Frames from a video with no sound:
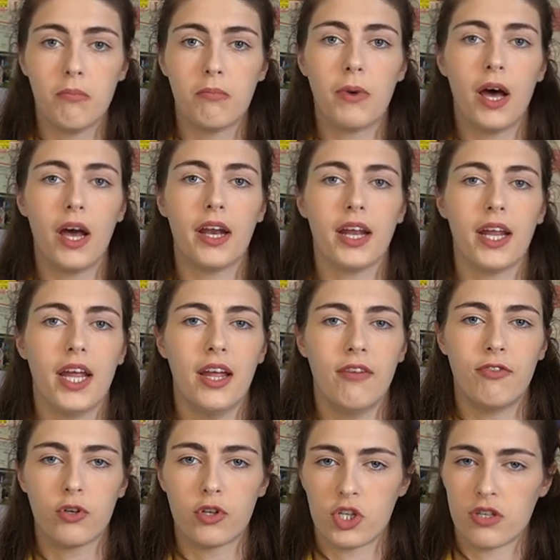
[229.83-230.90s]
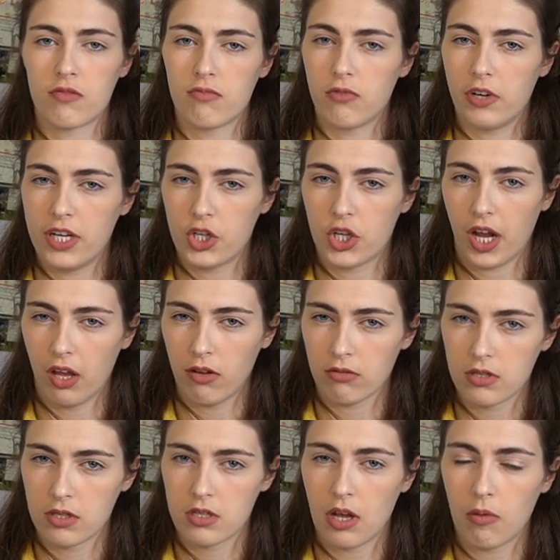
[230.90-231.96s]
But if you're just reaching
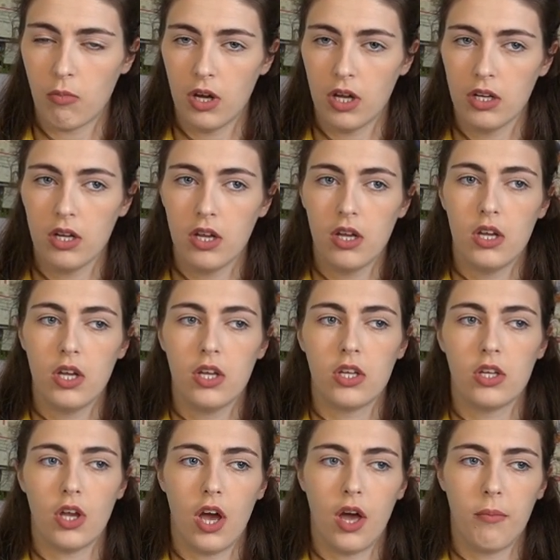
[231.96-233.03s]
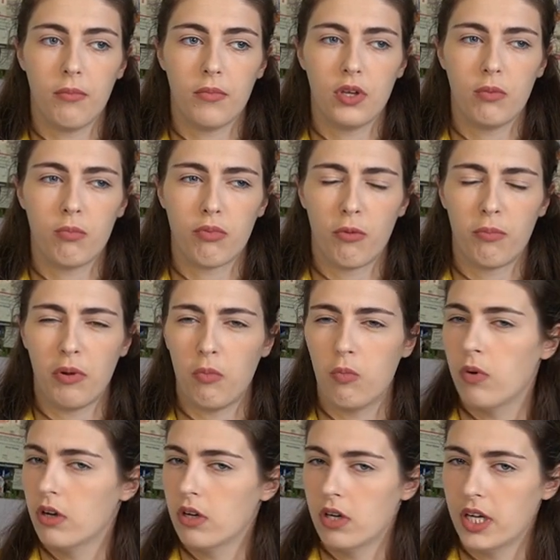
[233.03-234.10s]
out to someone, you probably
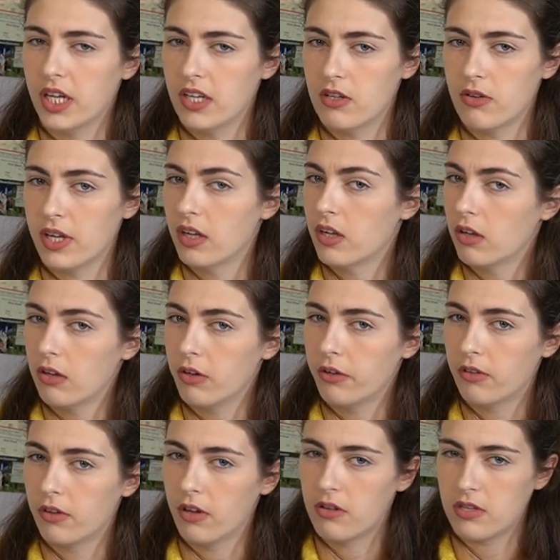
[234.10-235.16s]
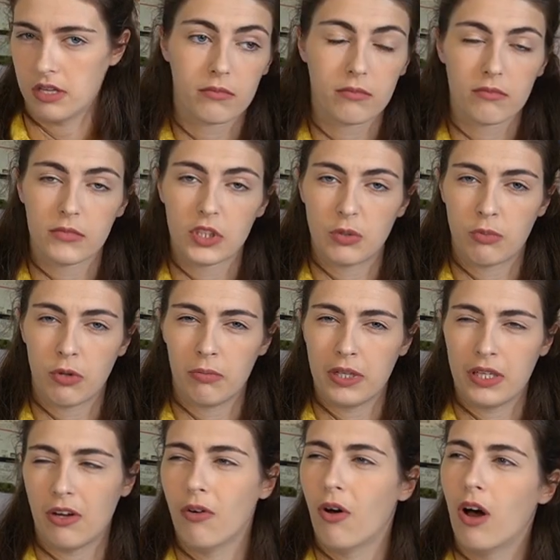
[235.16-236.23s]
wouldn't need to include those. There's
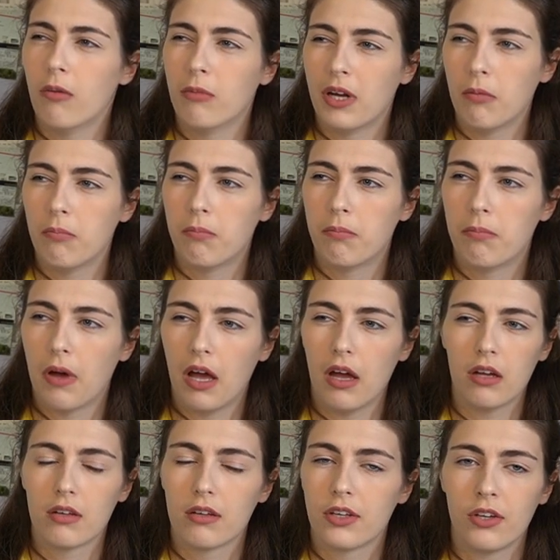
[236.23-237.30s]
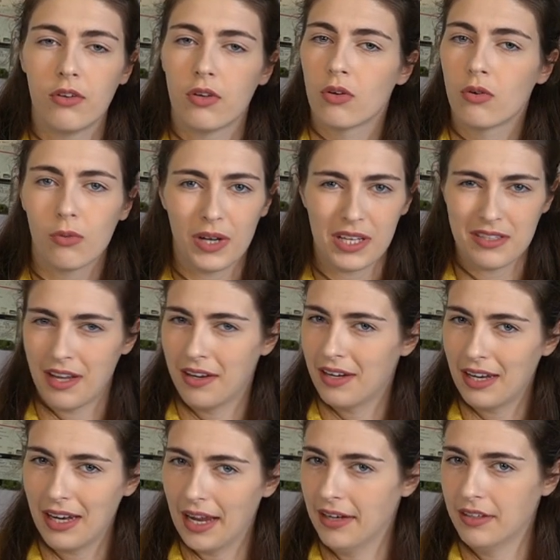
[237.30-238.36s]
probably no harm in it, but you can always send
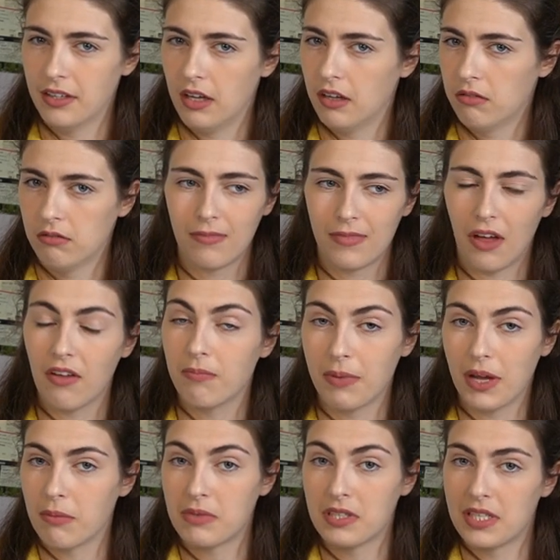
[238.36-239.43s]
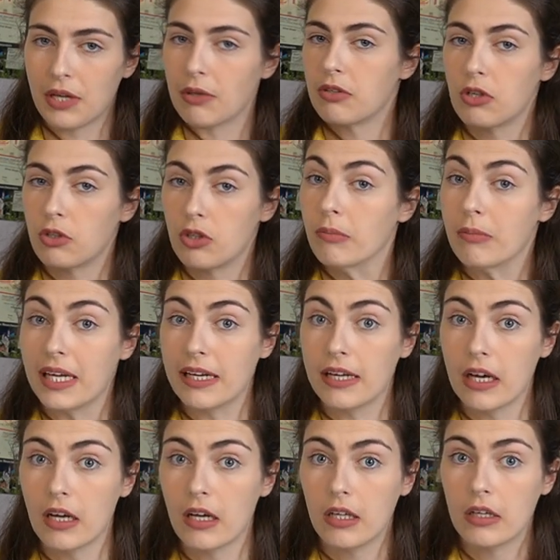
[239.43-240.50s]
it later. They'll be able to see your social
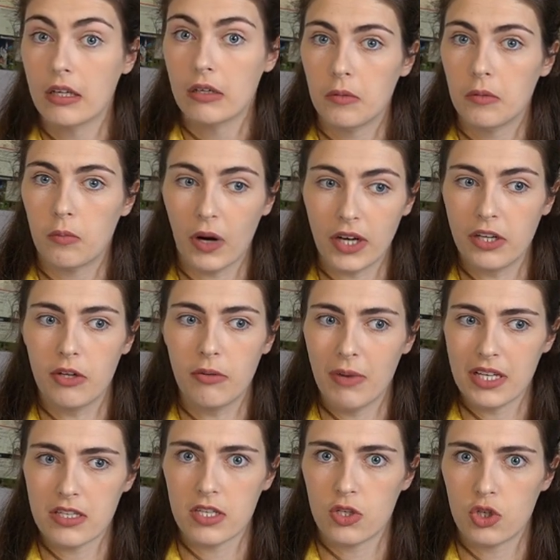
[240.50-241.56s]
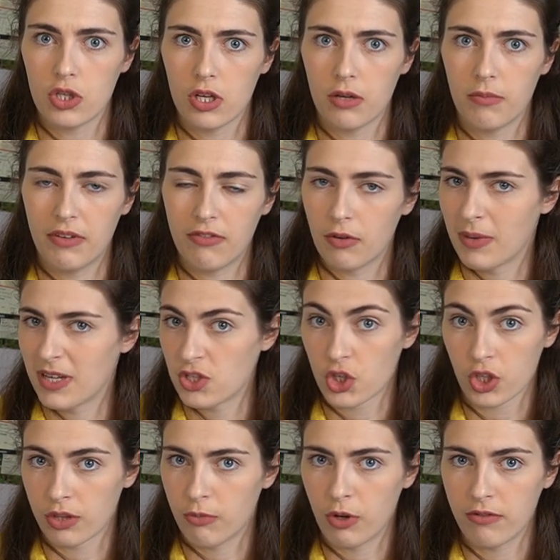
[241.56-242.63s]
media when you message them, if you're
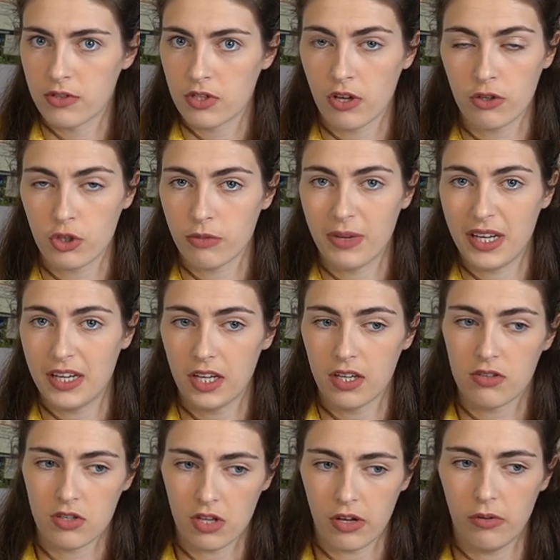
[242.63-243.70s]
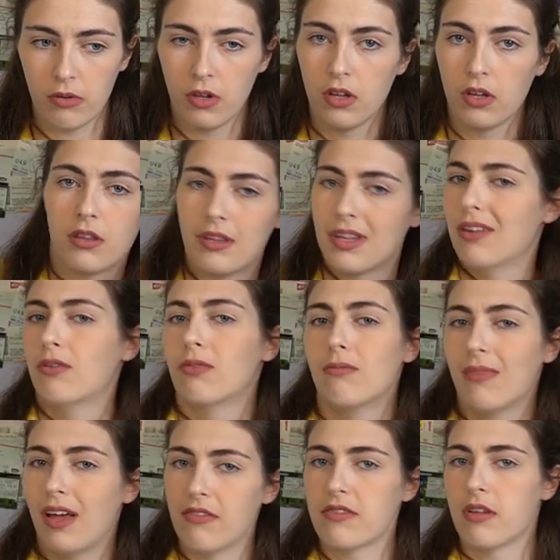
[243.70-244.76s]
messaging them over social media, so they'll
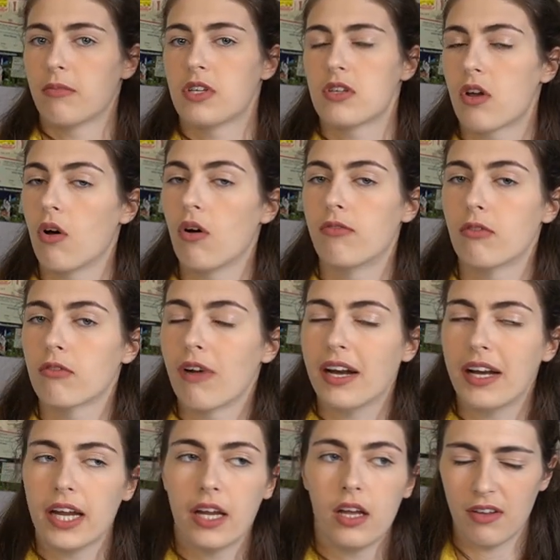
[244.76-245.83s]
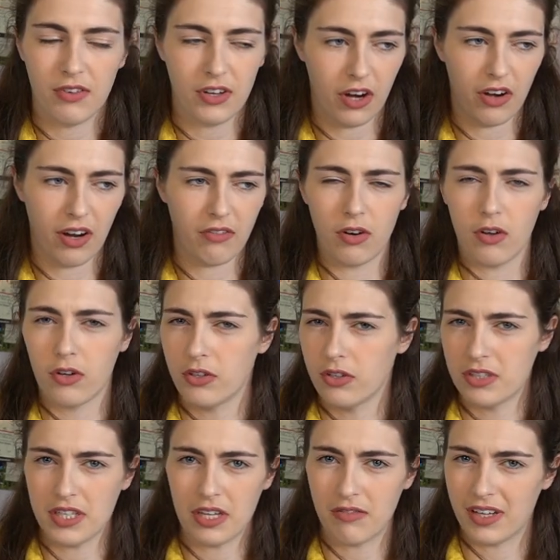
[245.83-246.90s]
have something to go off already. If you don't have a lot on your
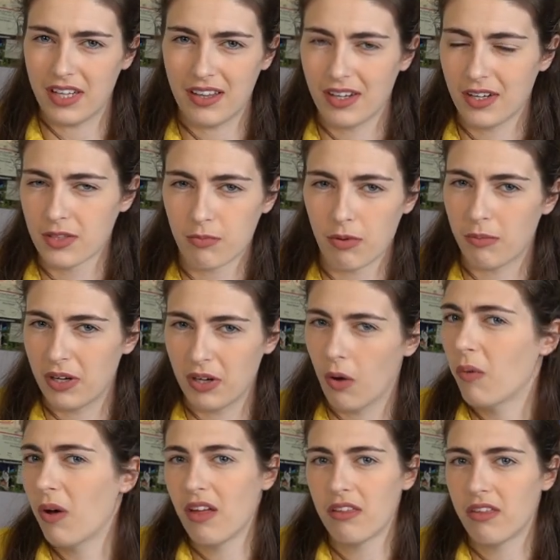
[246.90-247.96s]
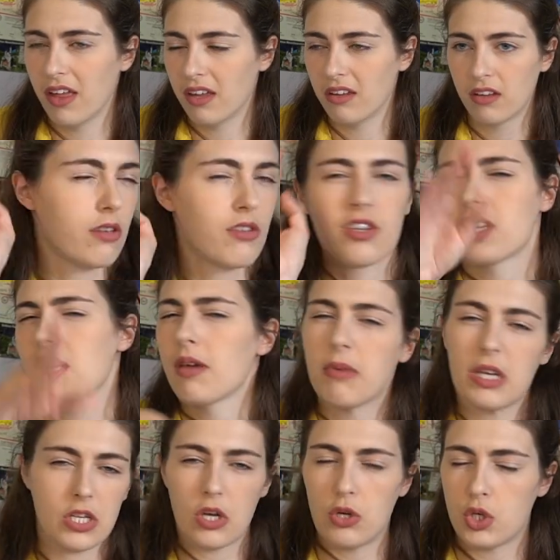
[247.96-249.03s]
CV, then it's probably not worth it. Just keep
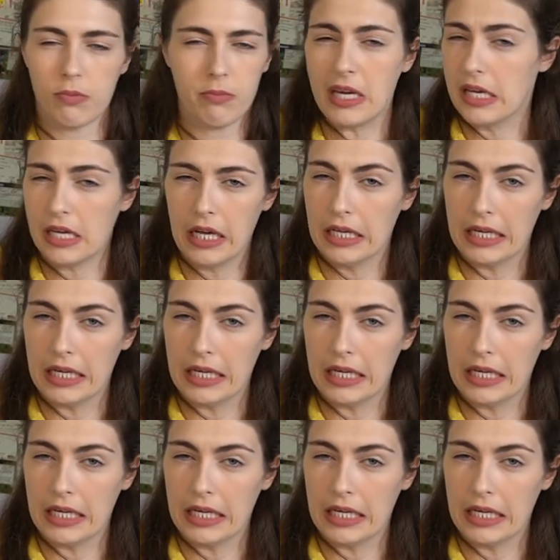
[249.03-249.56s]
your social media